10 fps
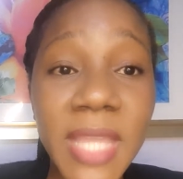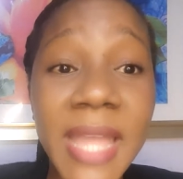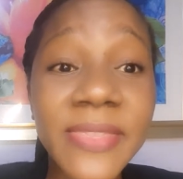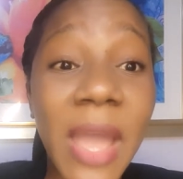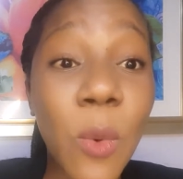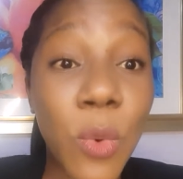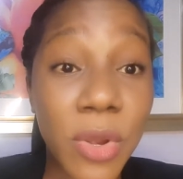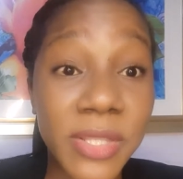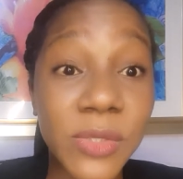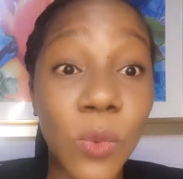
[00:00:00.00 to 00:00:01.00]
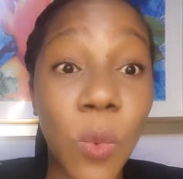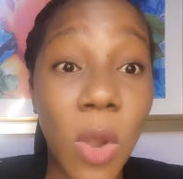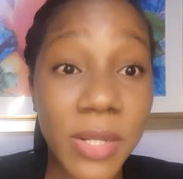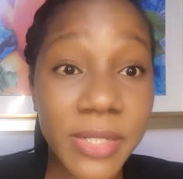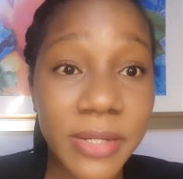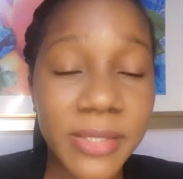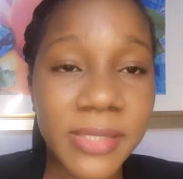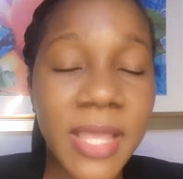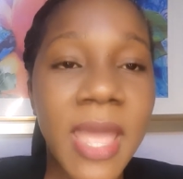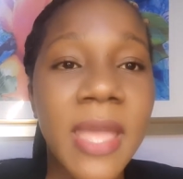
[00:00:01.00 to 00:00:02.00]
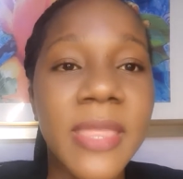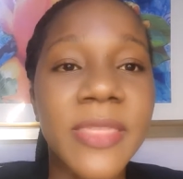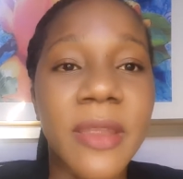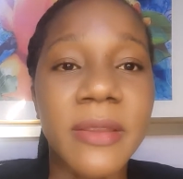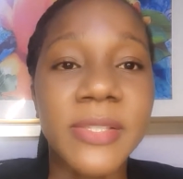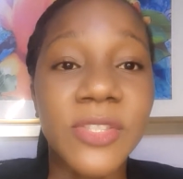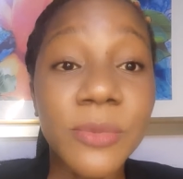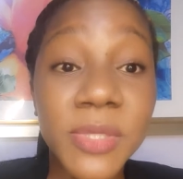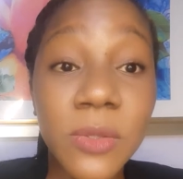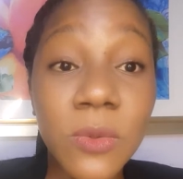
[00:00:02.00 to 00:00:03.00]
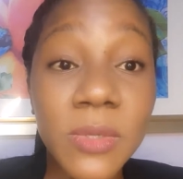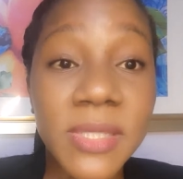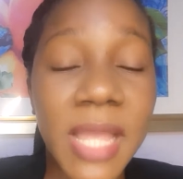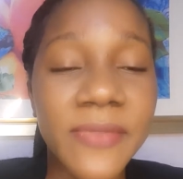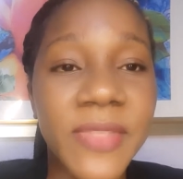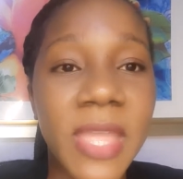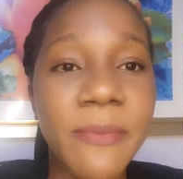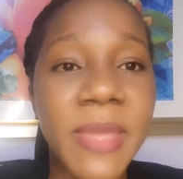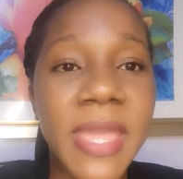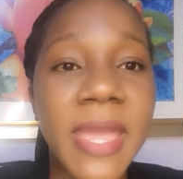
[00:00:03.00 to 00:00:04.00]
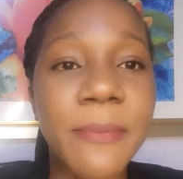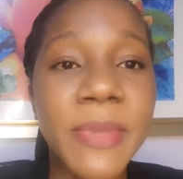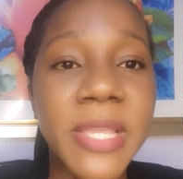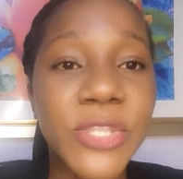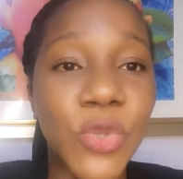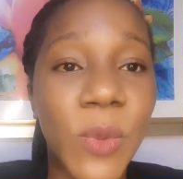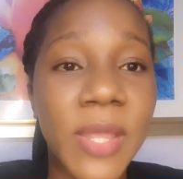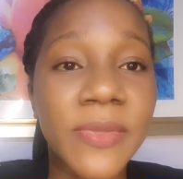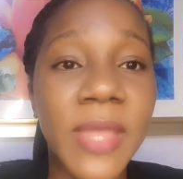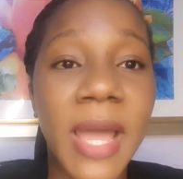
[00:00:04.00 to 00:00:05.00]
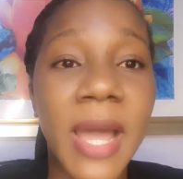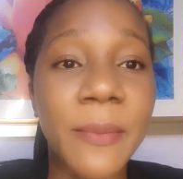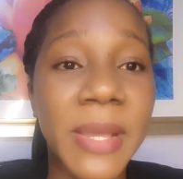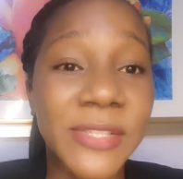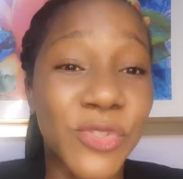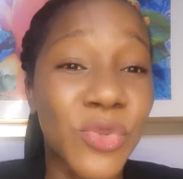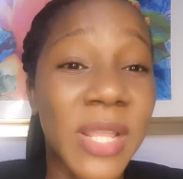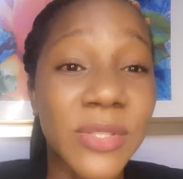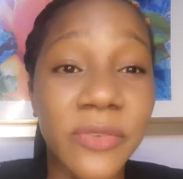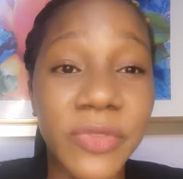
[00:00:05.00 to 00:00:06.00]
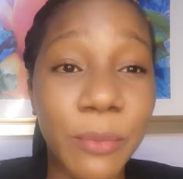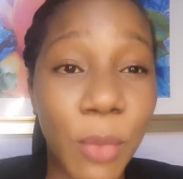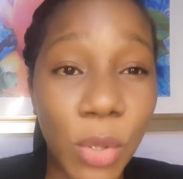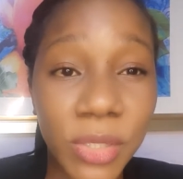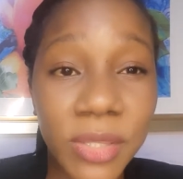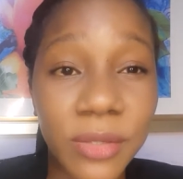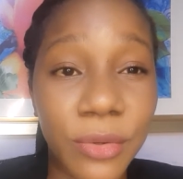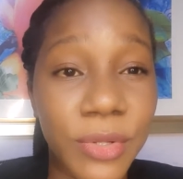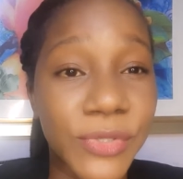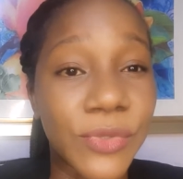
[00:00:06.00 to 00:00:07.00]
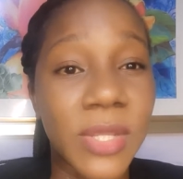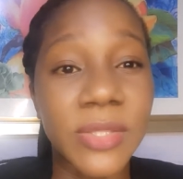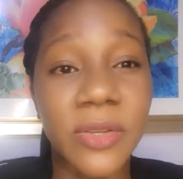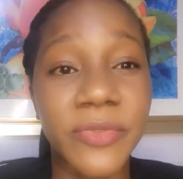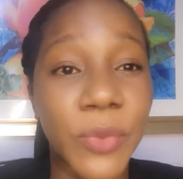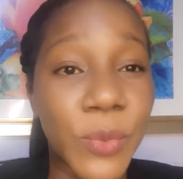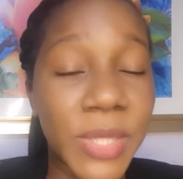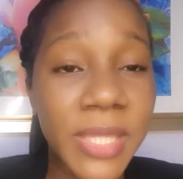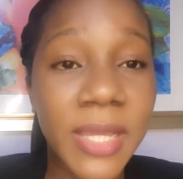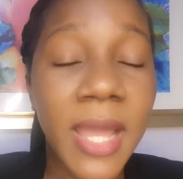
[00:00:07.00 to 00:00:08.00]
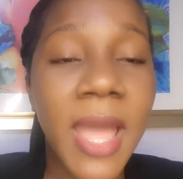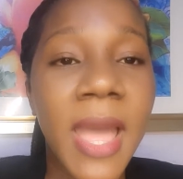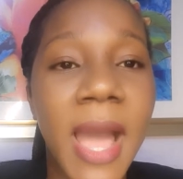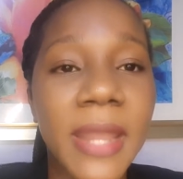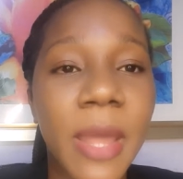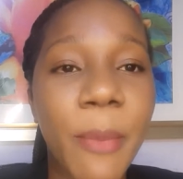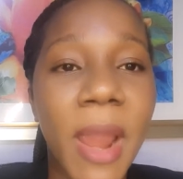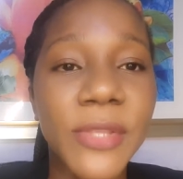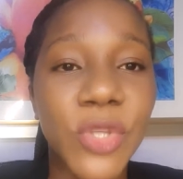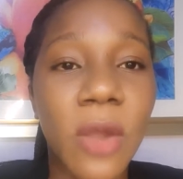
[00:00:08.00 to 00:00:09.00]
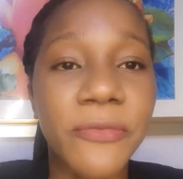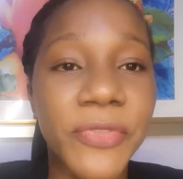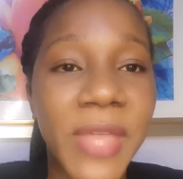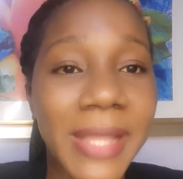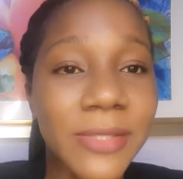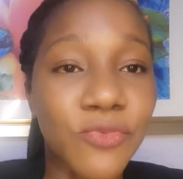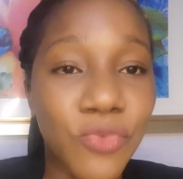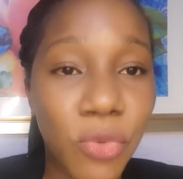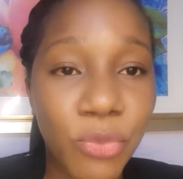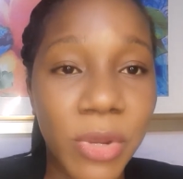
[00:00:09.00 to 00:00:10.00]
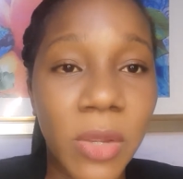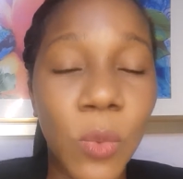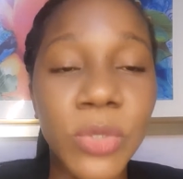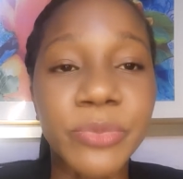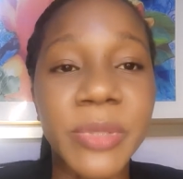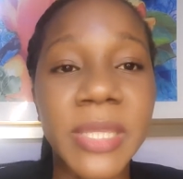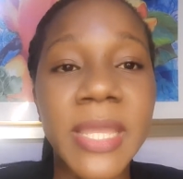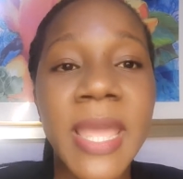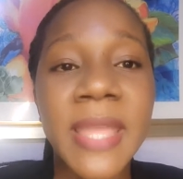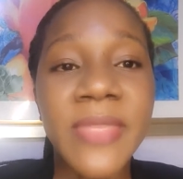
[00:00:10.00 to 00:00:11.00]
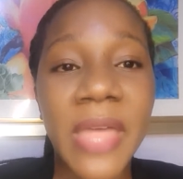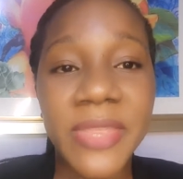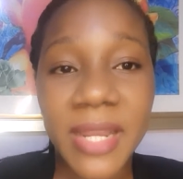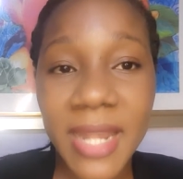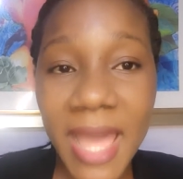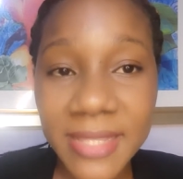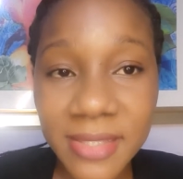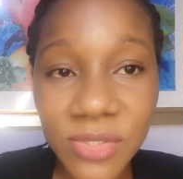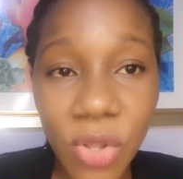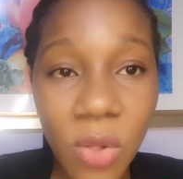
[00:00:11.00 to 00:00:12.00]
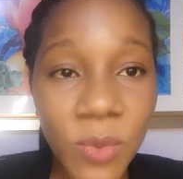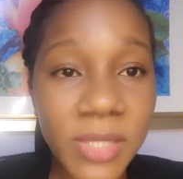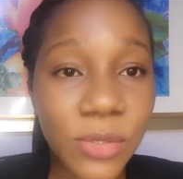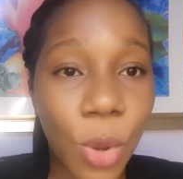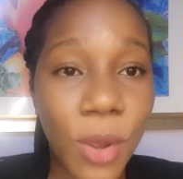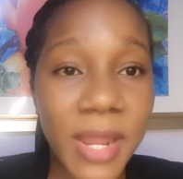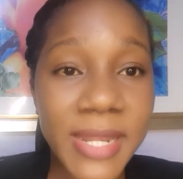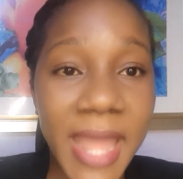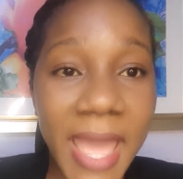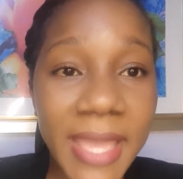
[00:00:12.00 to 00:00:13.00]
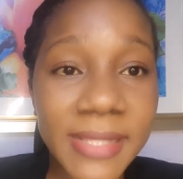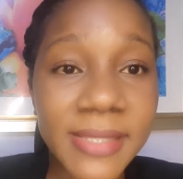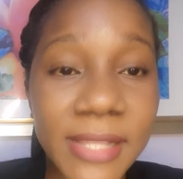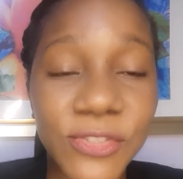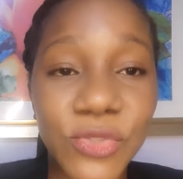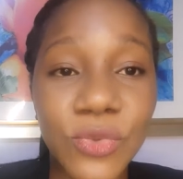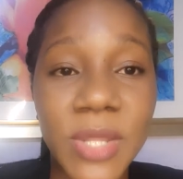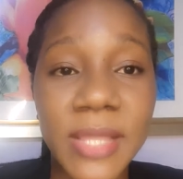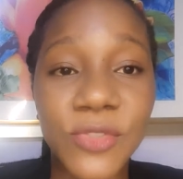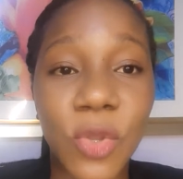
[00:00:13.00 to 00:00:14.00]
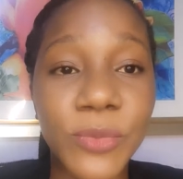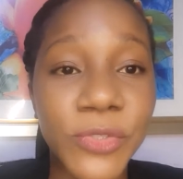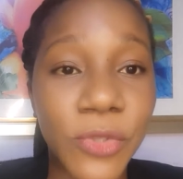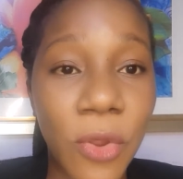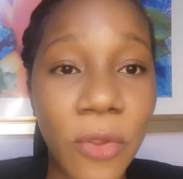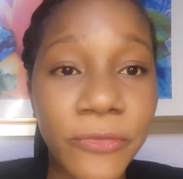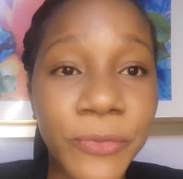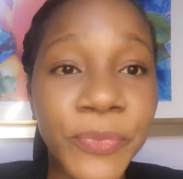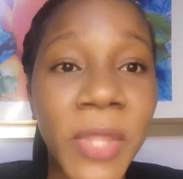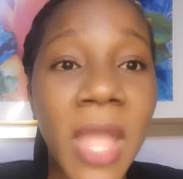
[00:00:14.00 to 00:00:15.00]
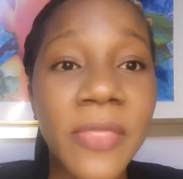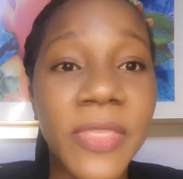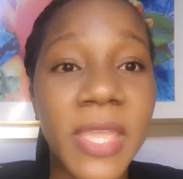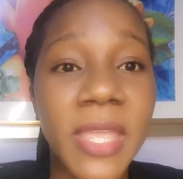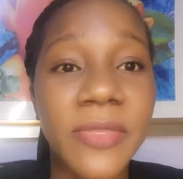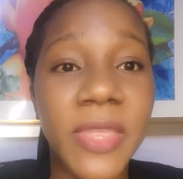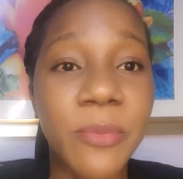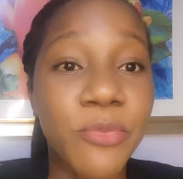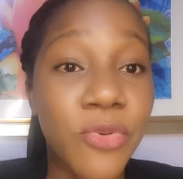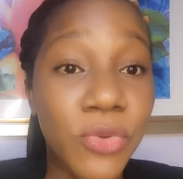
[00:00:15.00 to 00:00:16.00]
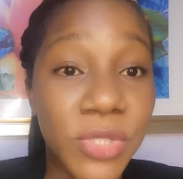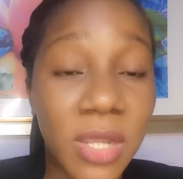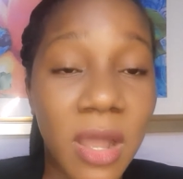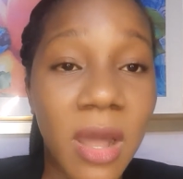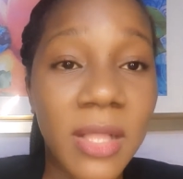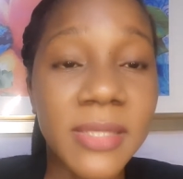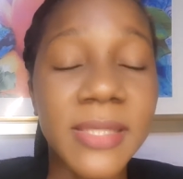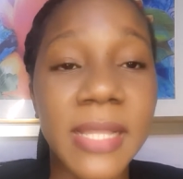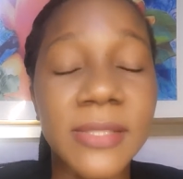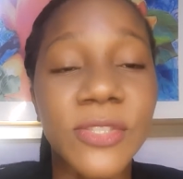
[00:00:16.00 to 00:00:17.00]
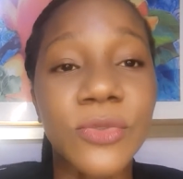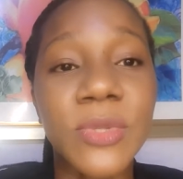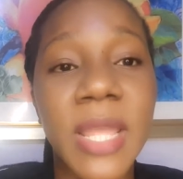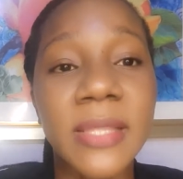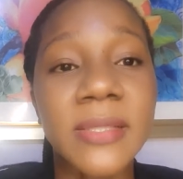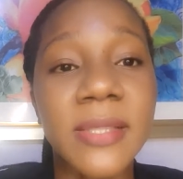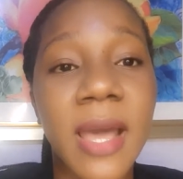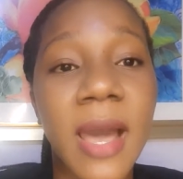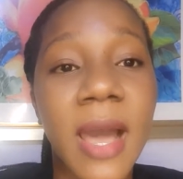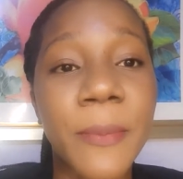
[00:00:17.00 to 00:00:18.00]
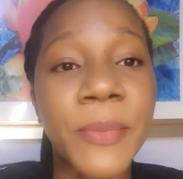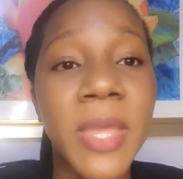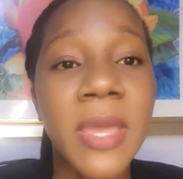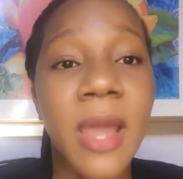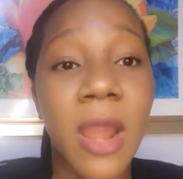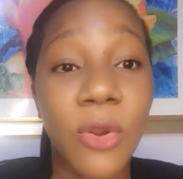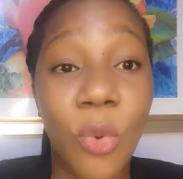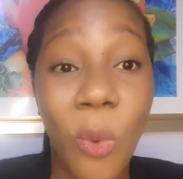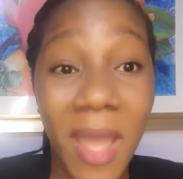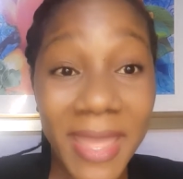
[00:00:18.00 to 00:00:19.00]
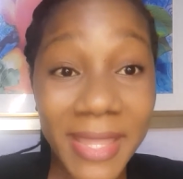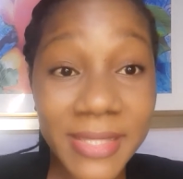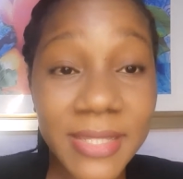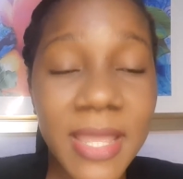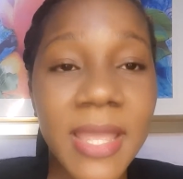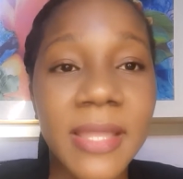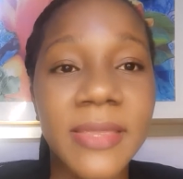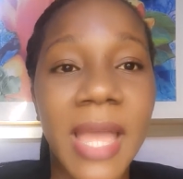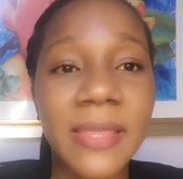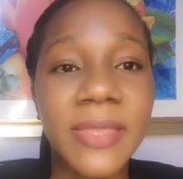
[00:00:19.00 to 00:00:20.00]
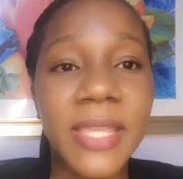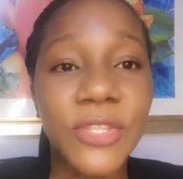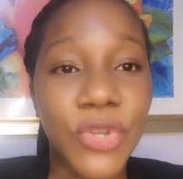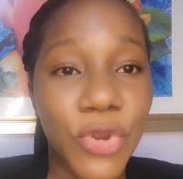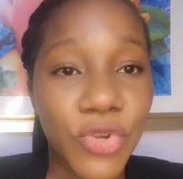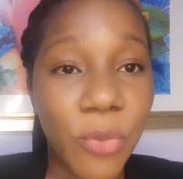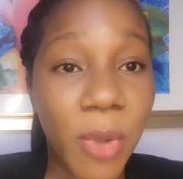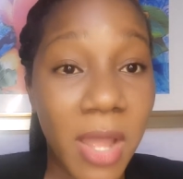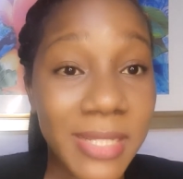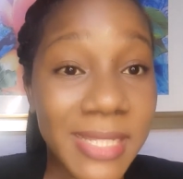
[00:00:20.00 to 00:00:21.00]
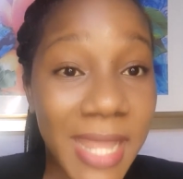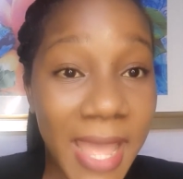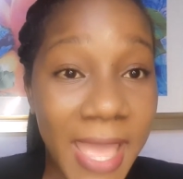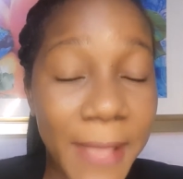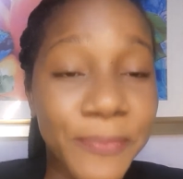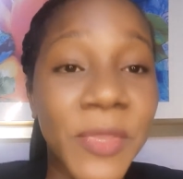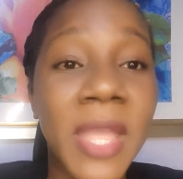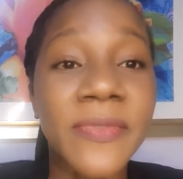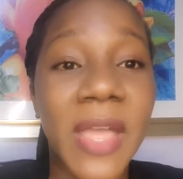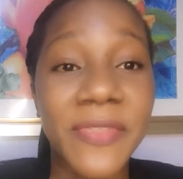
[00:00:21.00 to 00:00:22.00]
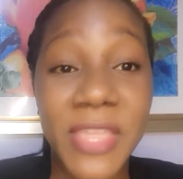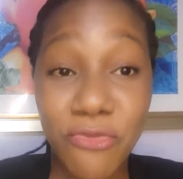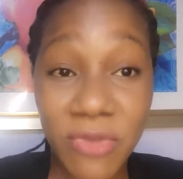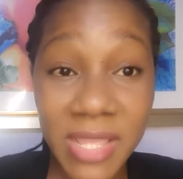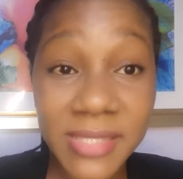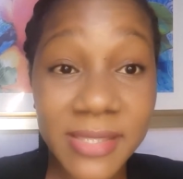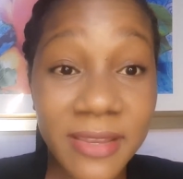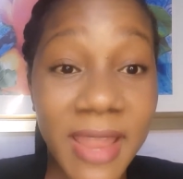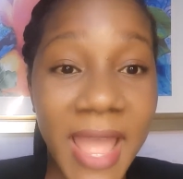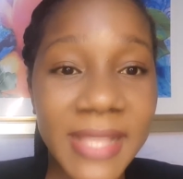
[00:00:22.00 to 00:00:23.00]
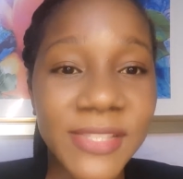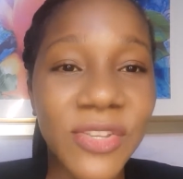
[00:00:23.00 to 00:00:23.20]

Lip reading: And that works wonders. There are some schools that they may be doing a student of the month or a student of the week, and a part of that rubric would be that the class is always organized, students observe the protocols, that students are quiet, that they turn up on time, that they raise their hands.